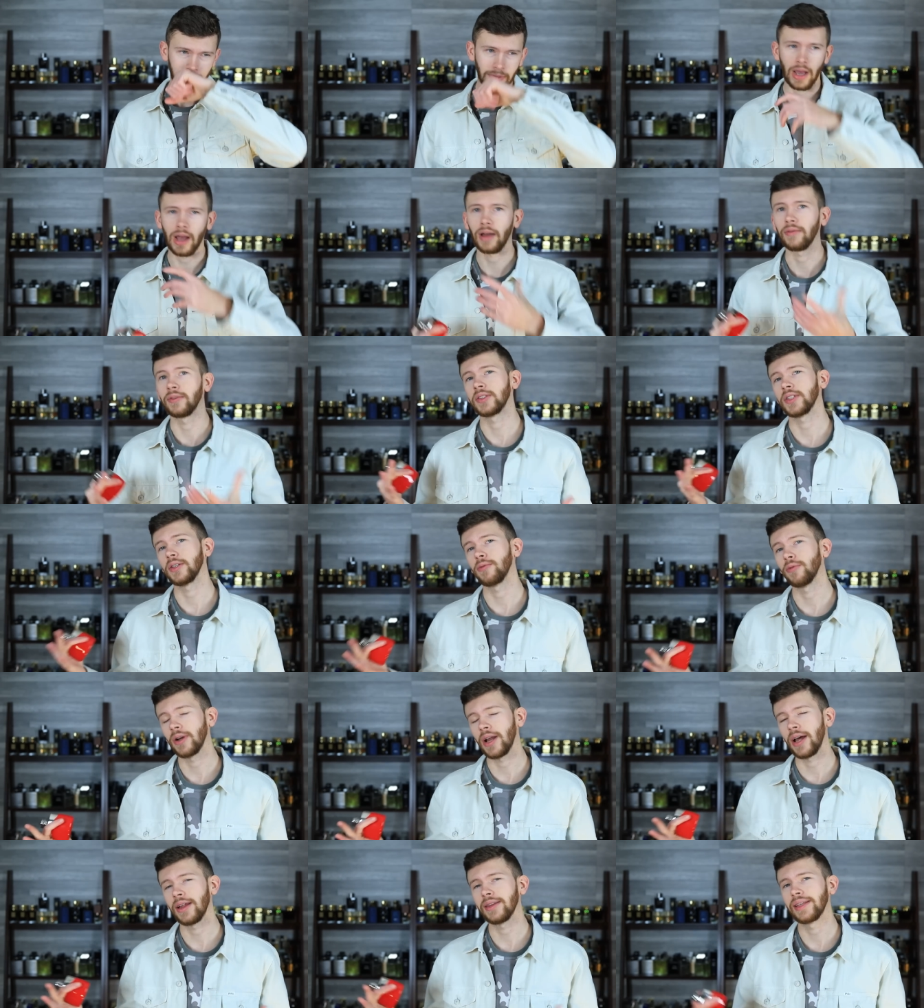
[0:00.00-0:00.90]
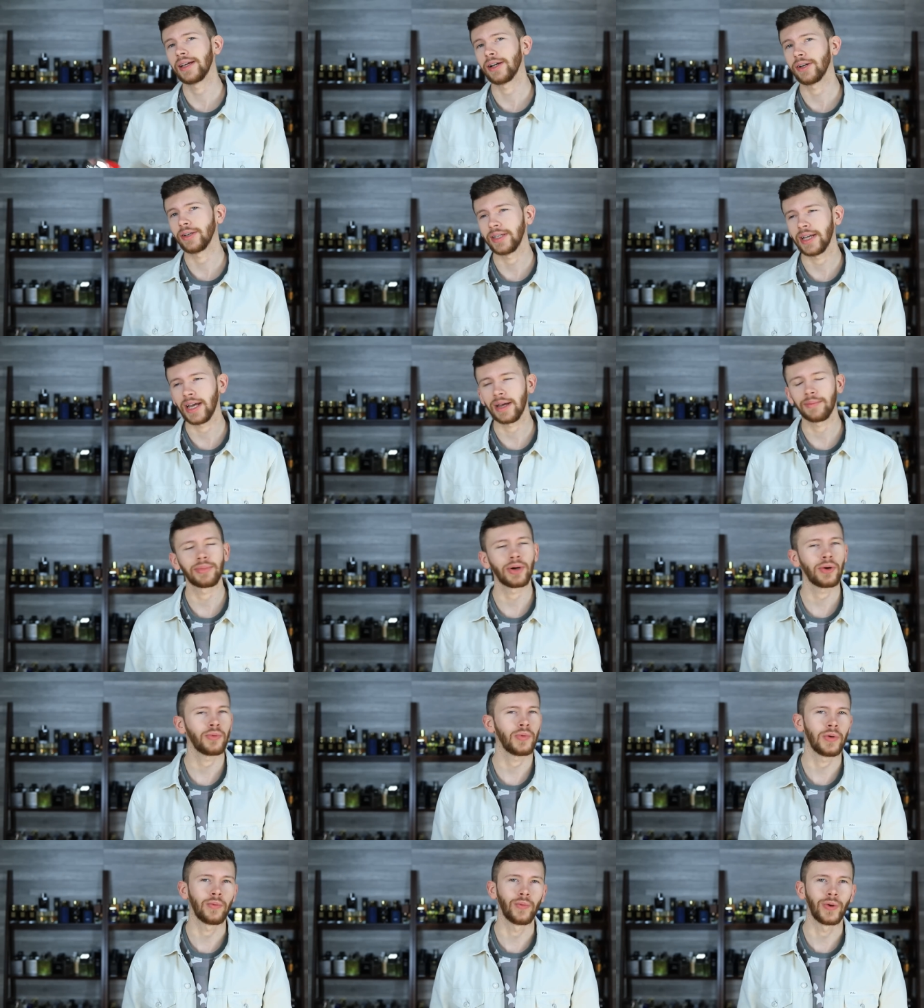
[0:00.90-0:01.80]
Obviously, we're not there yet,
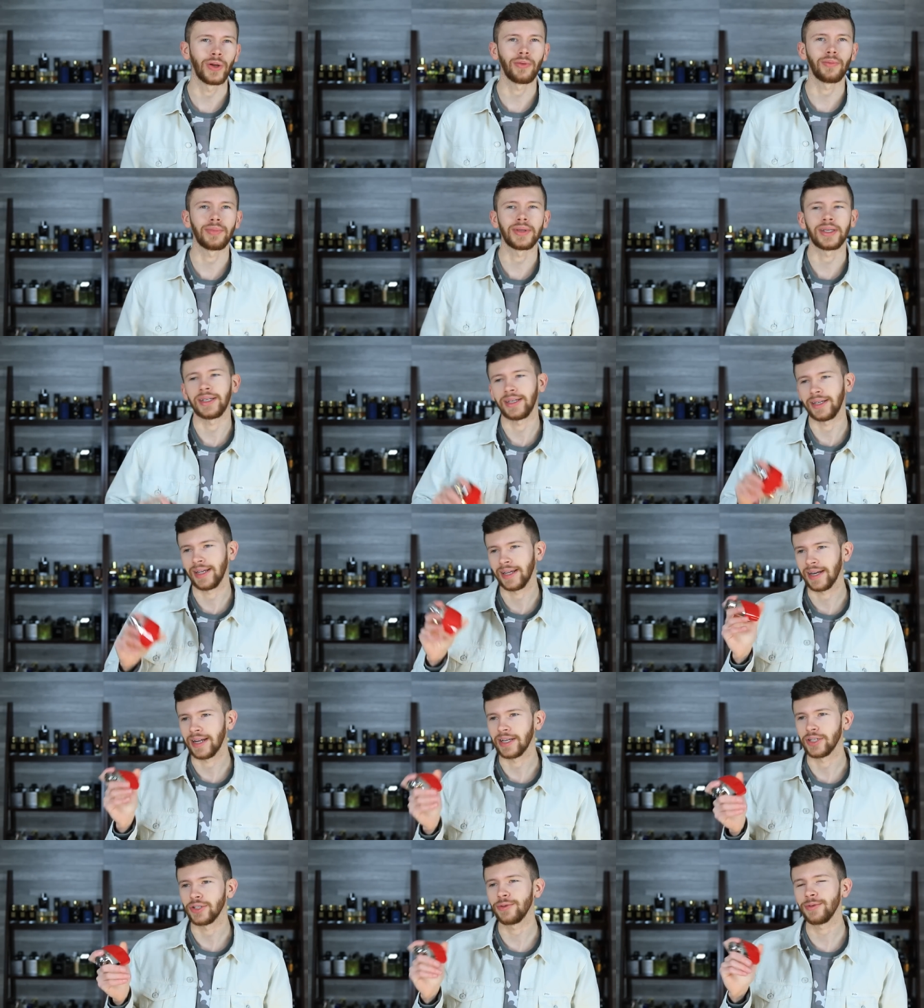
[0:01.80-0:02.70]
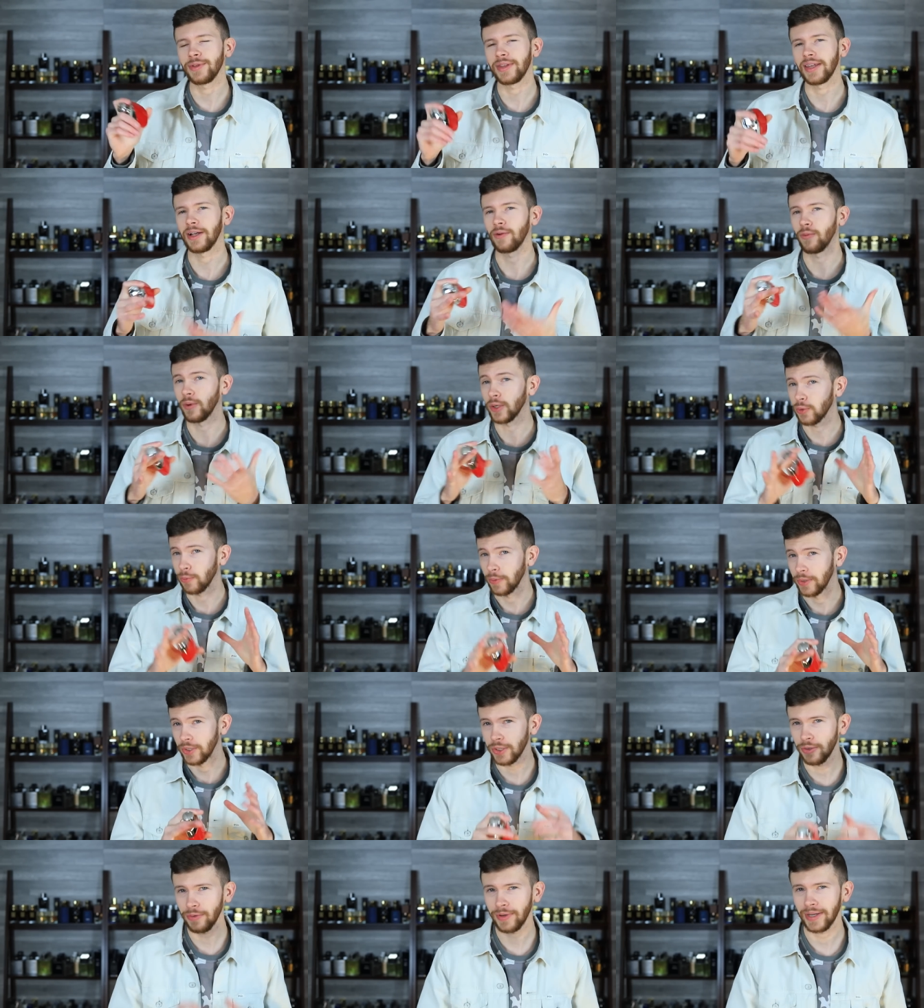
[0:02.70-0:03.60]
but we will be. And I do think once we
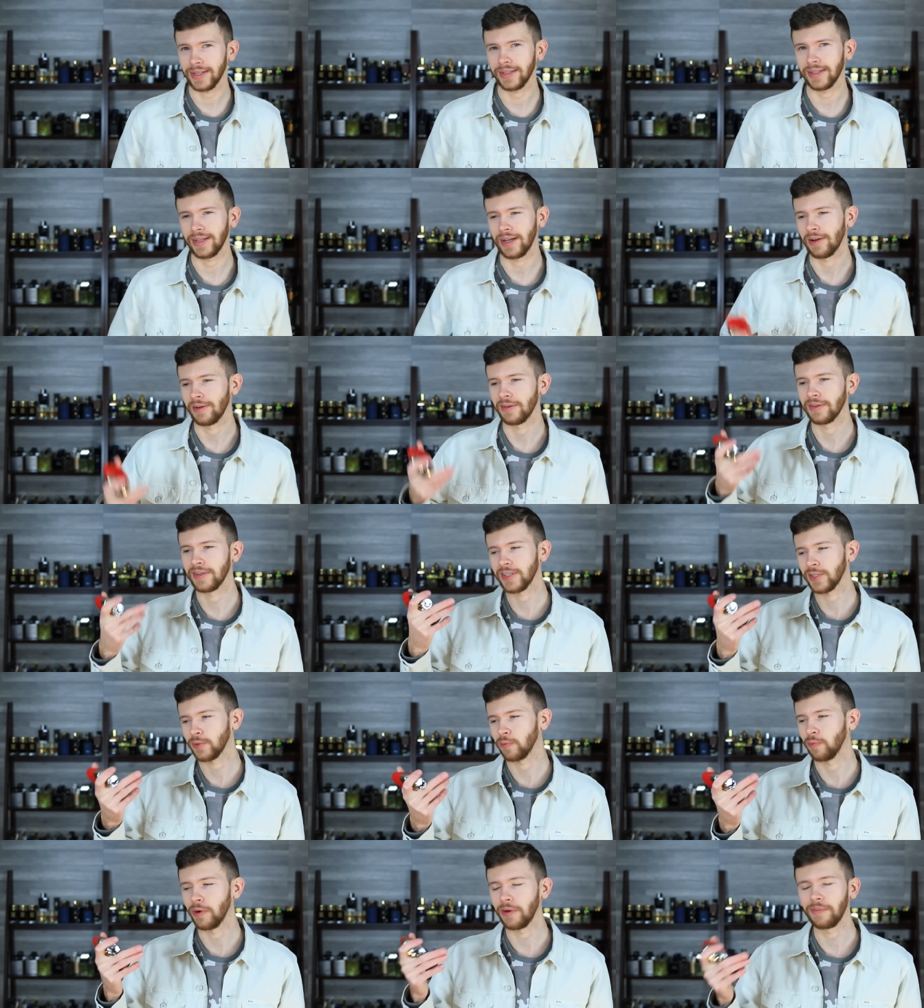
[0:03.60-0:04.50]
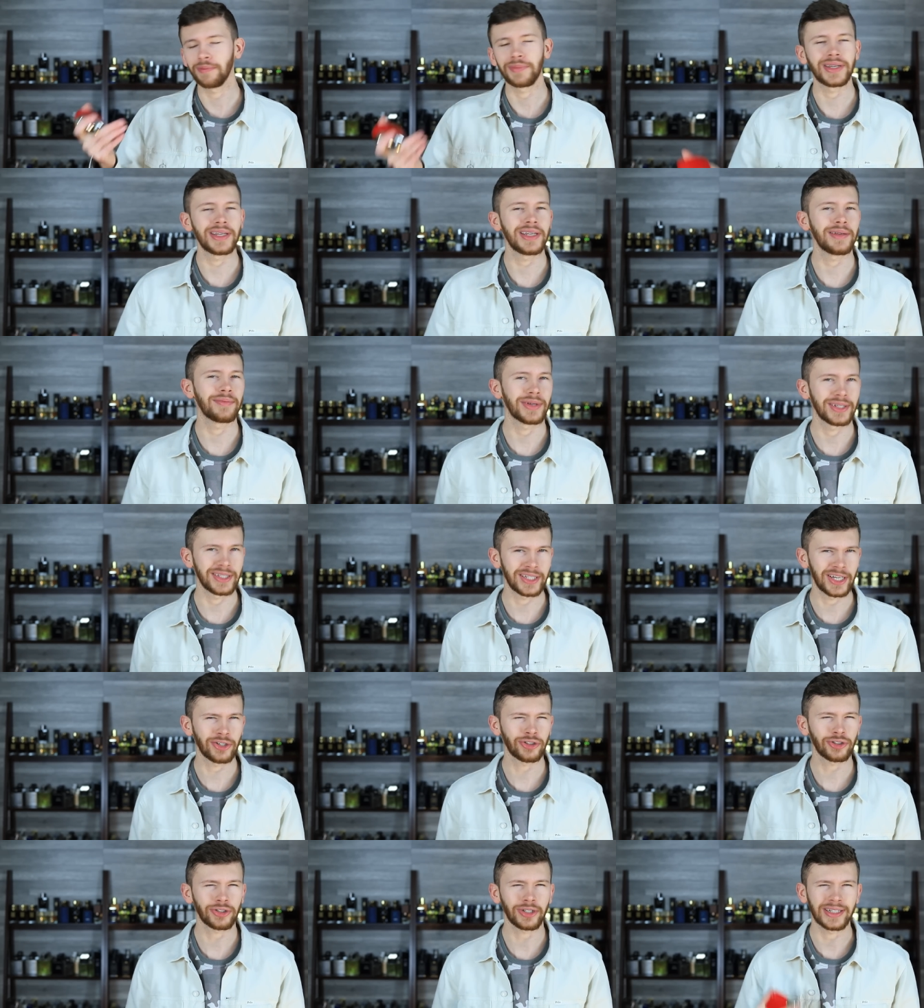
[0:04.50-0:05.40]
do get there, this would be
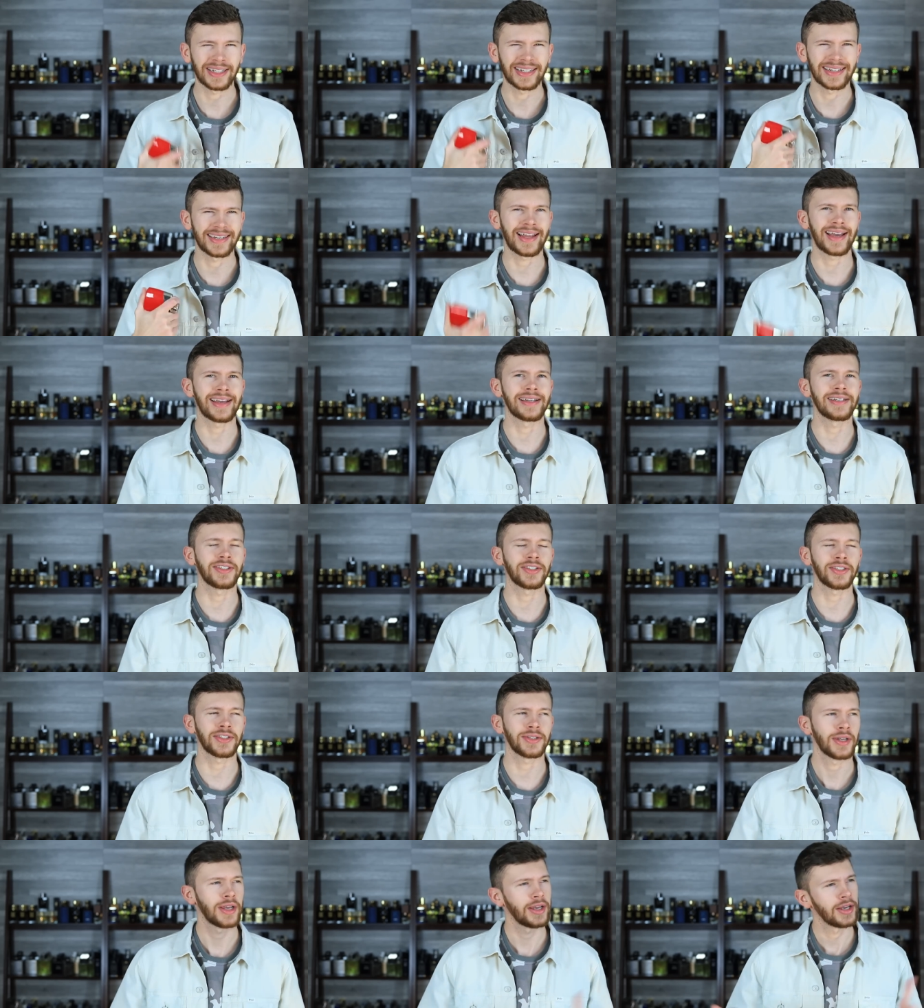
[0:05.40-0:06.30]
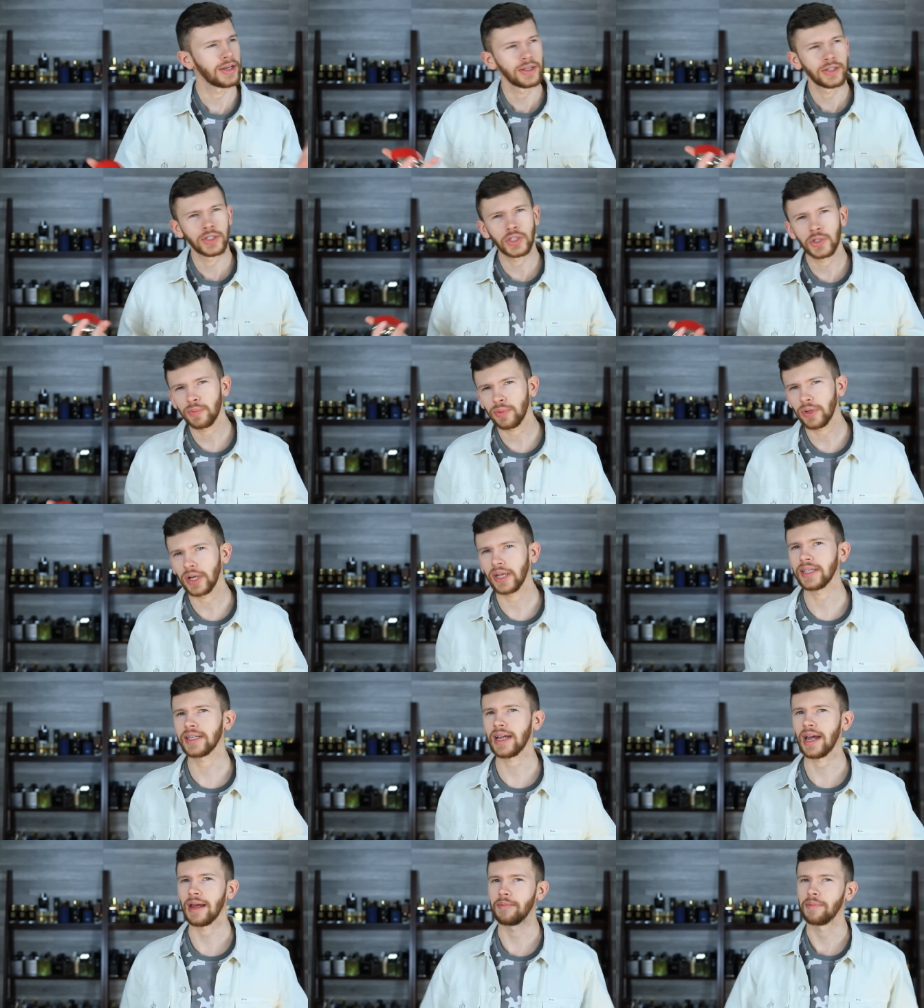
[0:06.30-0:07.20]
potentially a nice
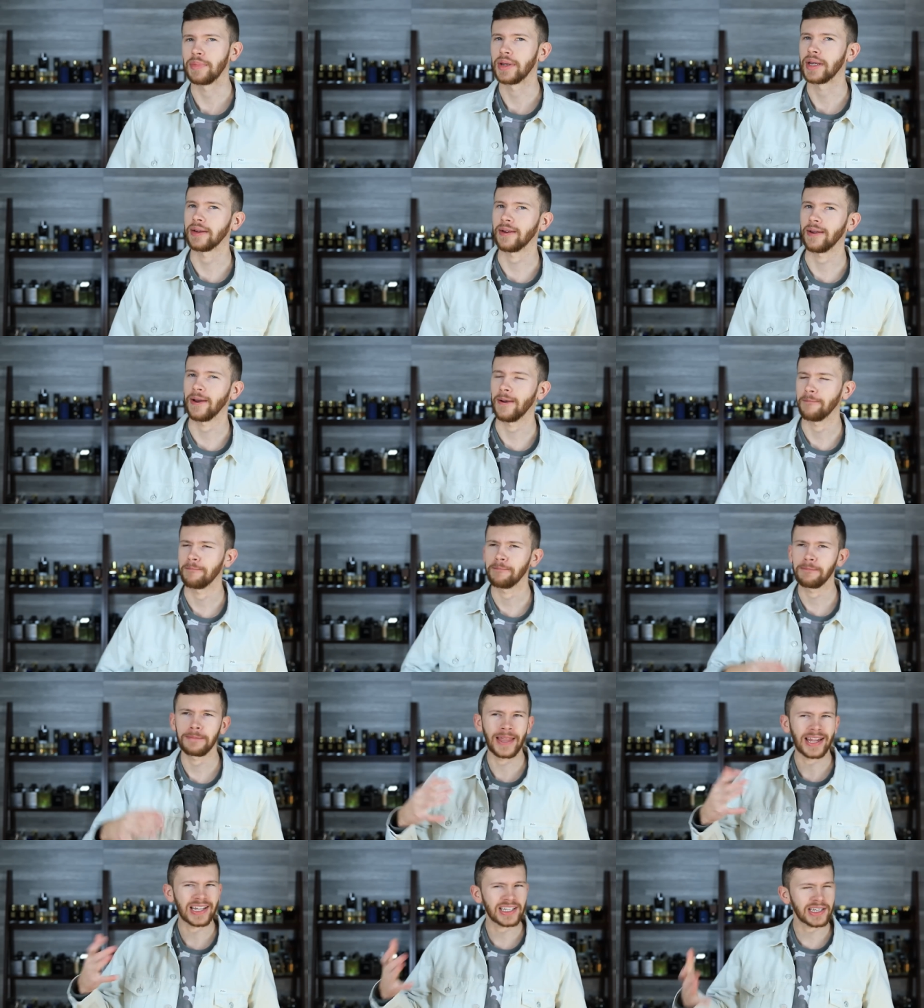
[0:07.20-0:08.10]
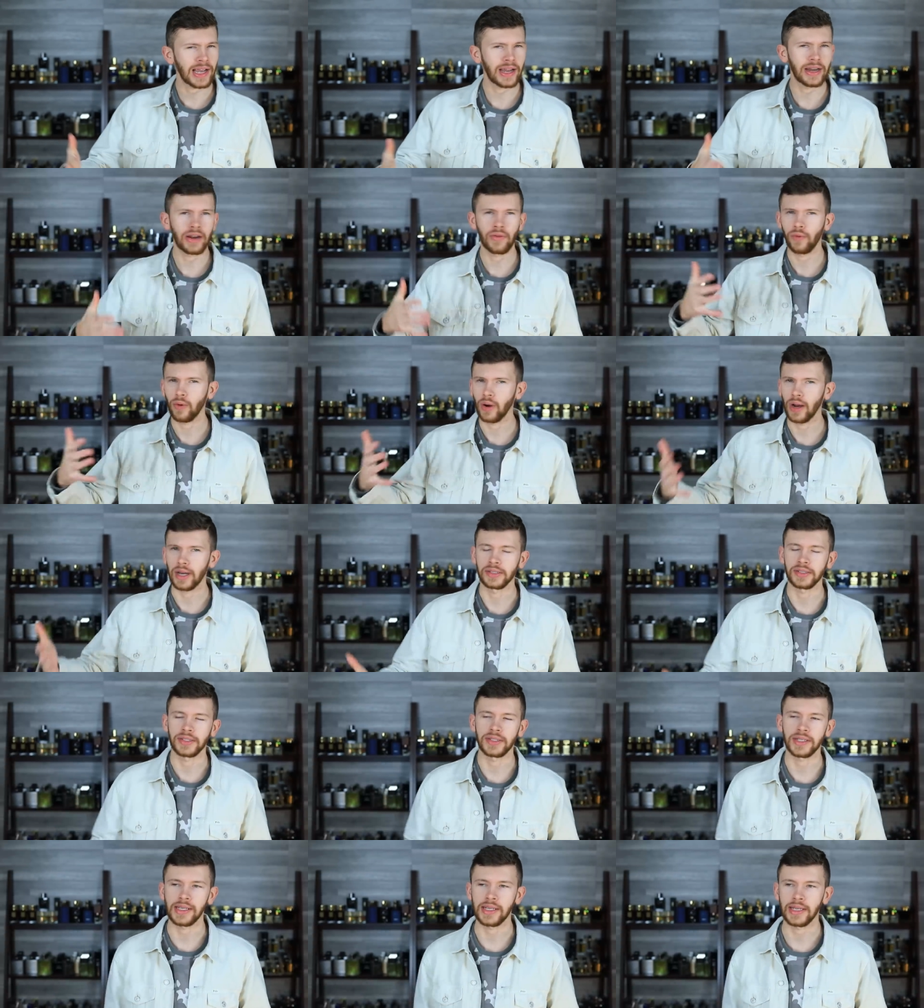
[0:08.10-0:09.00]
springtime pickup. That's kind of where I
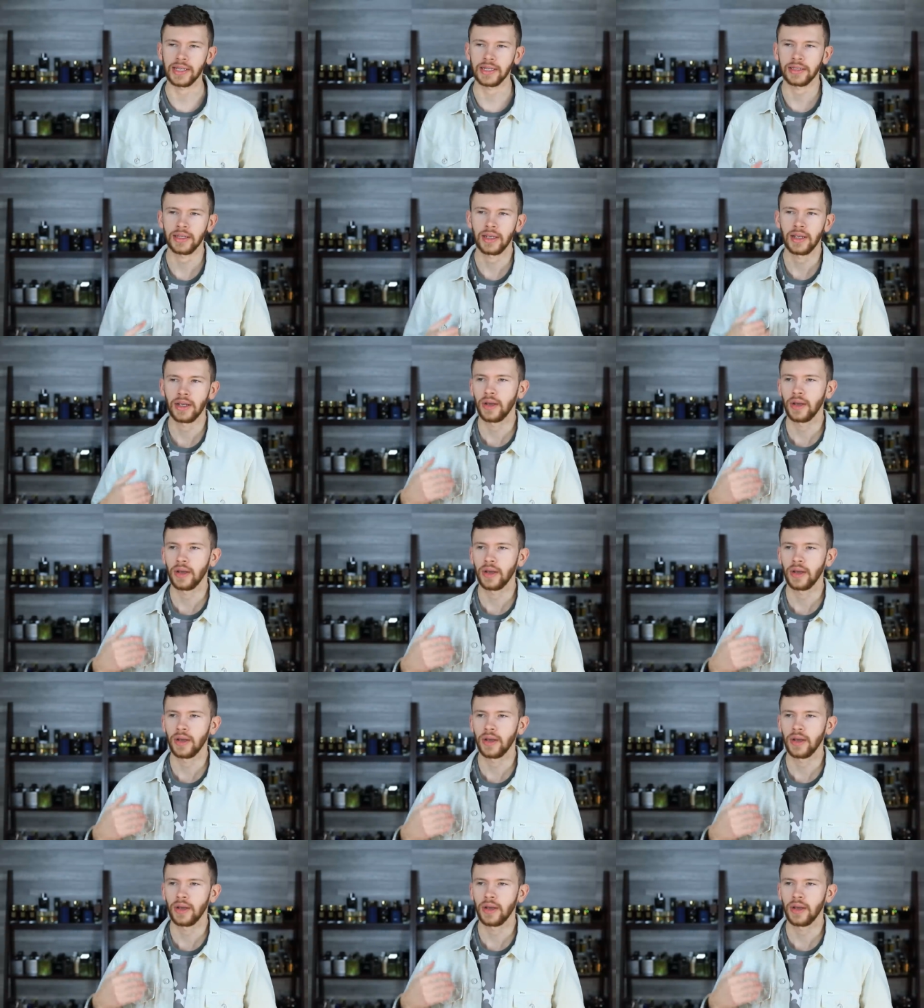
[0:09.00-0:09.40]
see it.